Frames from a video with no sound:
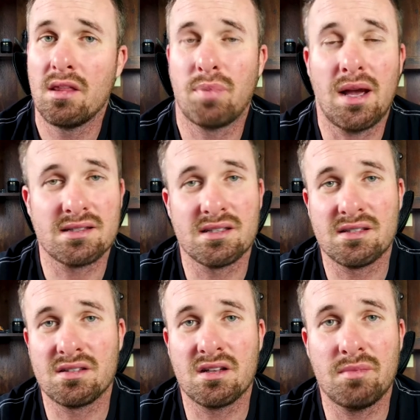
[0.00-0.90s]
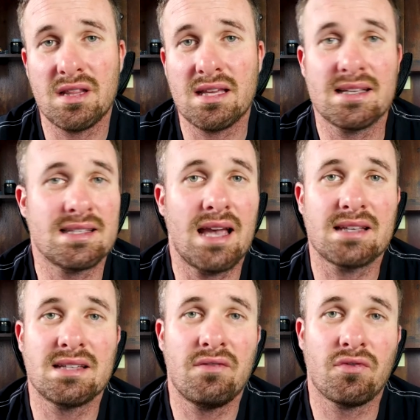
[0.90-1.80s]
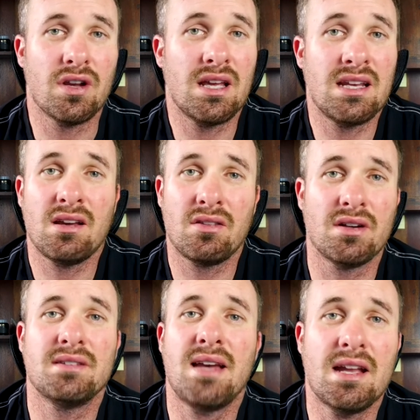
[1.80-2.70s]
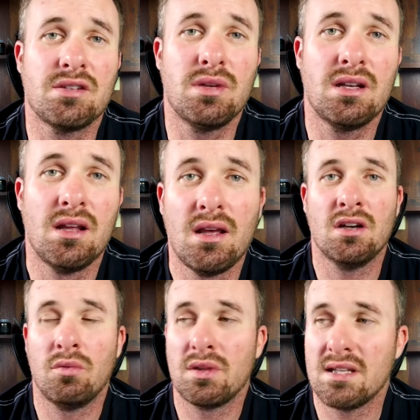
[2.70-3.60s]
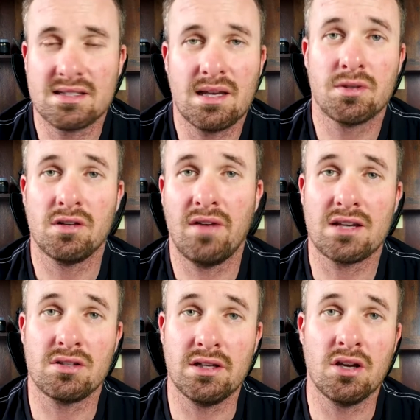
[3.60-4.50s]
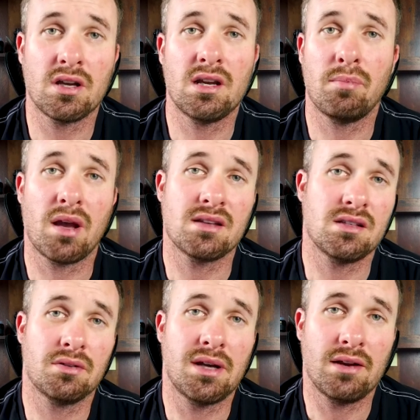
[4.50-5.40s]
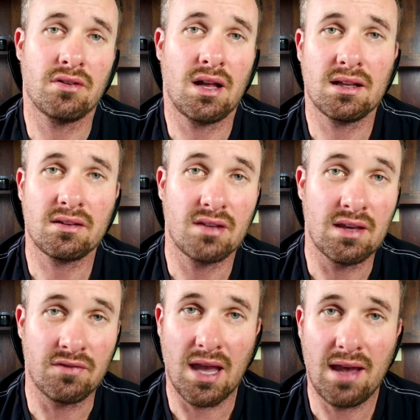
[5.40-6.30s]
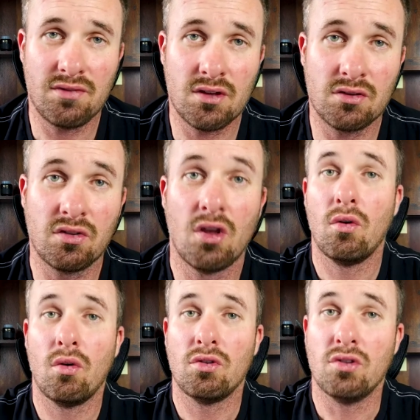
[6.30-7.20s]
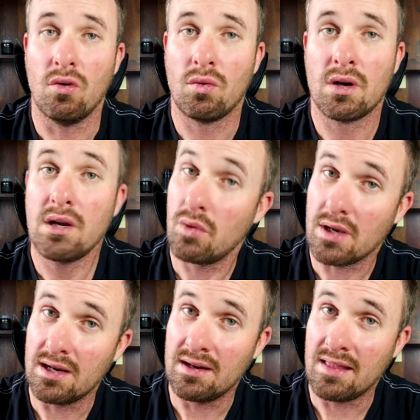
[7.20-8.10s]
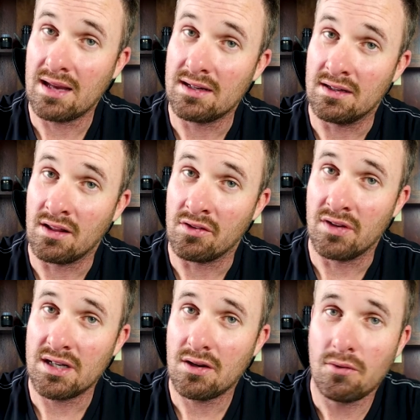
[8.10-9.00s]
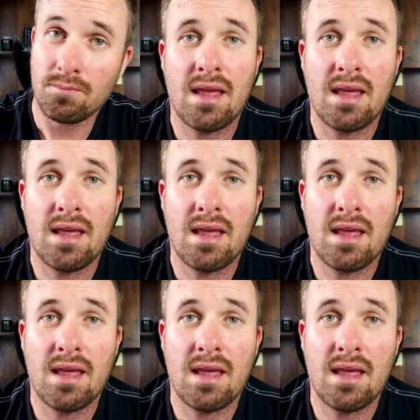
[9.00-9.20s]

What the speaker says: The process is going to be the exact same for any other attachment, you know, with the exception of actually hooking up auxiliary hydraulics. If you have those, don't worry, we'll get into that in another video.